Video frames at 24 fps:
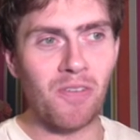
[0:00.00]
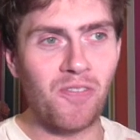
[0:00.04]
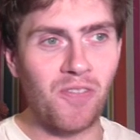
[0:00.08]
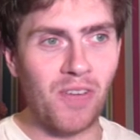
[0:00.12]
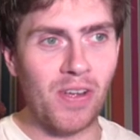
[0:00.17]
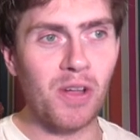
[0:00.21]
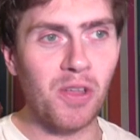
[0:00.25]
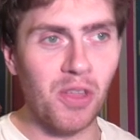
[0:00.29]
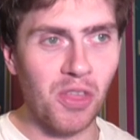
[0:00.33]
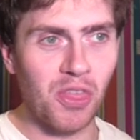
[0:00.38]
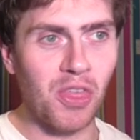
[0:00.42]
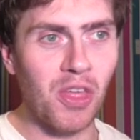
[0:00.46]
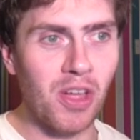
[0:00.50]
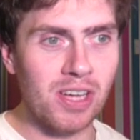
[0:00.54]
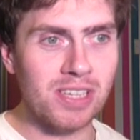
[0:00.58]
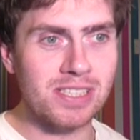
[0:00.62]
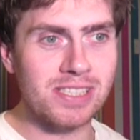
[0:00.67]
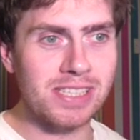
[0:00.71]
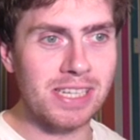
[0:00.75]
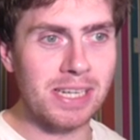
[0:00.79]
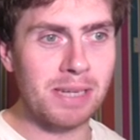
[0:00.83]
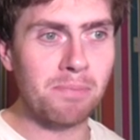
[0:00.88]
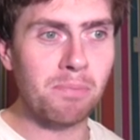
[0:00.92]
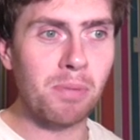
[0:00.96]
feel
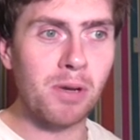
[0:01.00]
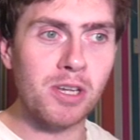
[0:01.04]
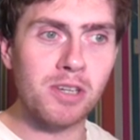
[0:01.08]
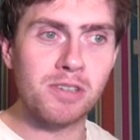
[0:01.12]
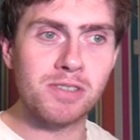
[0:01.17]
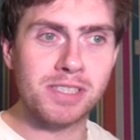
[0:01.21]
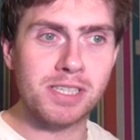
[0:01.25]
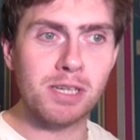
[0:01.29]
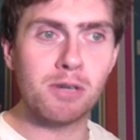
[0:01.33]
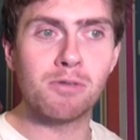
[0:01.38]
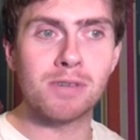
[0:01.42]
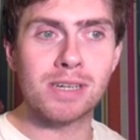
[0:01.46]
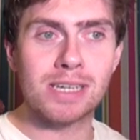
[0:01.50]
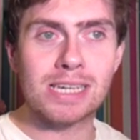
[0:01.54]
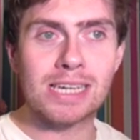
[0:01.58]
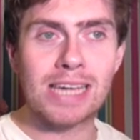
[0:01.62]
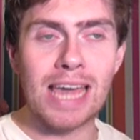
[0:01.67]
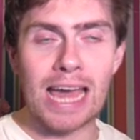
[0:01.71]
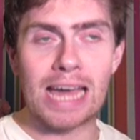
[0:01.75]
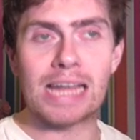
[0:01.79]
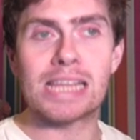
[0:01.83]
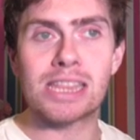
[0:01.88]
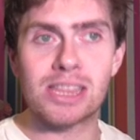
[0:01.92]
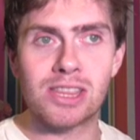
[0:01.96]
thirsty, but you still
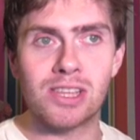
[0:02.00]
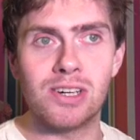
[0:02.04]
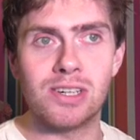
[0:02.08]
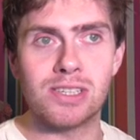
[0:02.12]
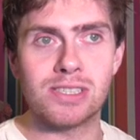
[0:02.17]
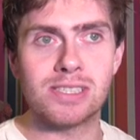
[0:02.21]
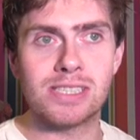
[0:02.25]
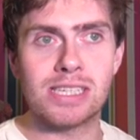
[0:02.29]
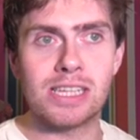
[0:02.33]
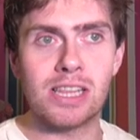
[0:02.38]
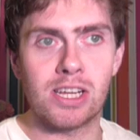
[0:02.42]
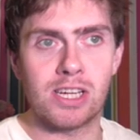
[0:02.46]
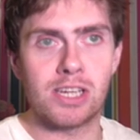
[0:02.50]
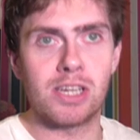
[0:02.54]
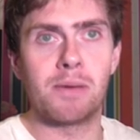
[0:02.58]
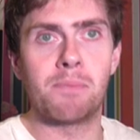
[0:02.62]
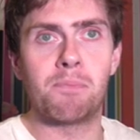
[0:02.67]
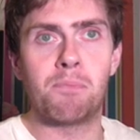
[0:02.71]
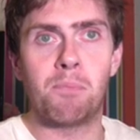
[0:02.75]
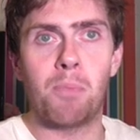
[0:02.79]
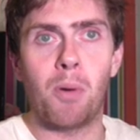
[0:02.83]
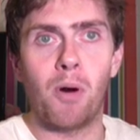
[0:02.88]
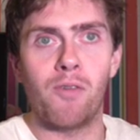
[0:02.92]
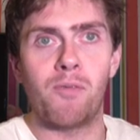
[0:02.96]
get thirsty, like
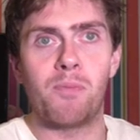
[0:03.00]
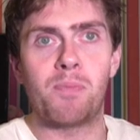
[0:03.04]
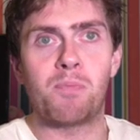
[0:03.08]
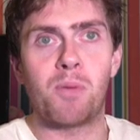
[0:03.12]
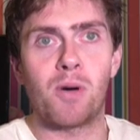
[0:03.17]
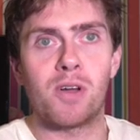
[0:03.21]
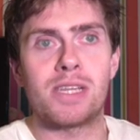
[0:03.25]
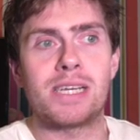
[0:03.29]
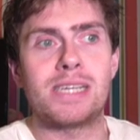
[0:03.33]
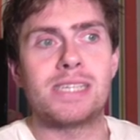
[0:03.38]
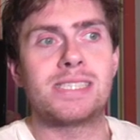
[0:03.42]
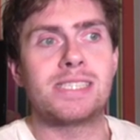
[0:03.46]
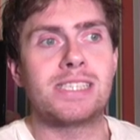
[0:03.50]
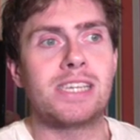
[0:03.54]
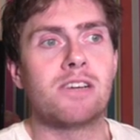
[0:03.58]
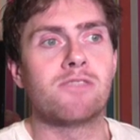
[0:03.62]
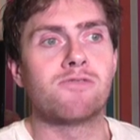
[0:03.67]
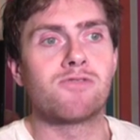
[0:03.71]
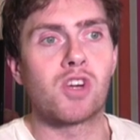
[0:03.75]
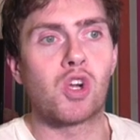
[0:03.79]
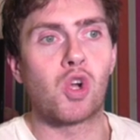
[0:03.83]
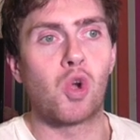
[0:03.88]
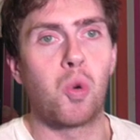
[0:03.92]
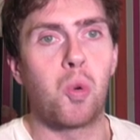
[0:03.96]
your body still
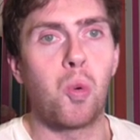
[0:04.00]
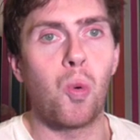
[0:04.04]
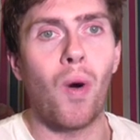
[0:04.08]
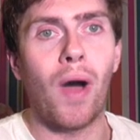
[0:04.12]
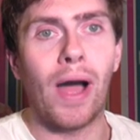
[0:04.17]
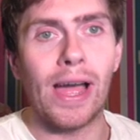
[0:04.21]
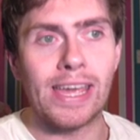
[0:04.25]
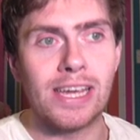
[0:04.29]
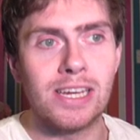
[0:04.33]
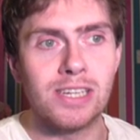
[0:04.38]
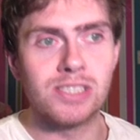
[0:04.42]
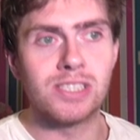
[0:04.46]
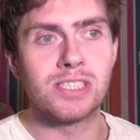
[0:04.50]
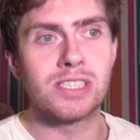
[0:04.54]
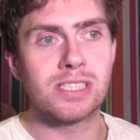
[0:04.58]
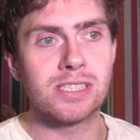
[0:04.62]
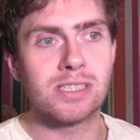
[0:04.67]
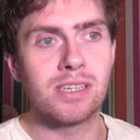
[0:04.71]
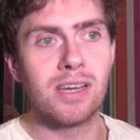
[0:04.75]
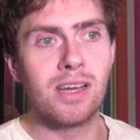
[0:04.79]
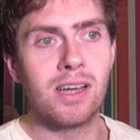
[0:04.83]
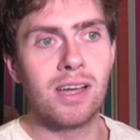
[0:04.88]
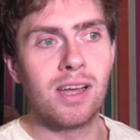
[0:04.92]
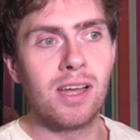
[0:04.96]

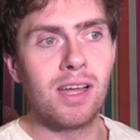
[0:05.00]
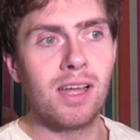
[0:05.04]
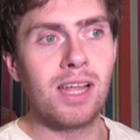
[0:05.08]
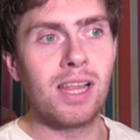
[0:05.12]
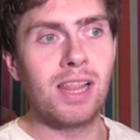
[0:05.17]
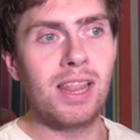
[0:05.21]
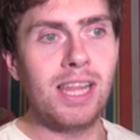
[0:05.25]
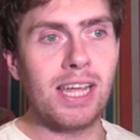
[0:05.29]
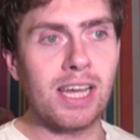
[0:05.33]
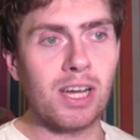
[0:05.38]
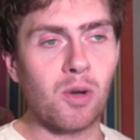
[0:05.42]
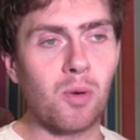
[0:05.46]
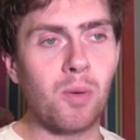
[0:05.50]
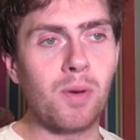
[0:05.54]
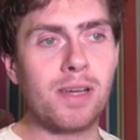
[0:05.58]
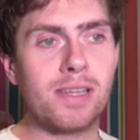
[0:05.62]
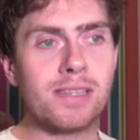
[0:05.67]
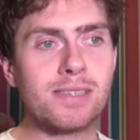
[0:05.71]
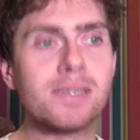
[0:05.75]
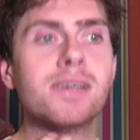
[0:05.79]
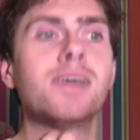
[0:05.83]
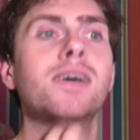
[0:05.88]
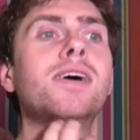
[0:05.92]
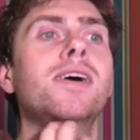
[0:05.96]
requires
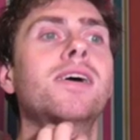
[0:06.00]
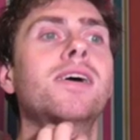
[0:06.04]
liquid?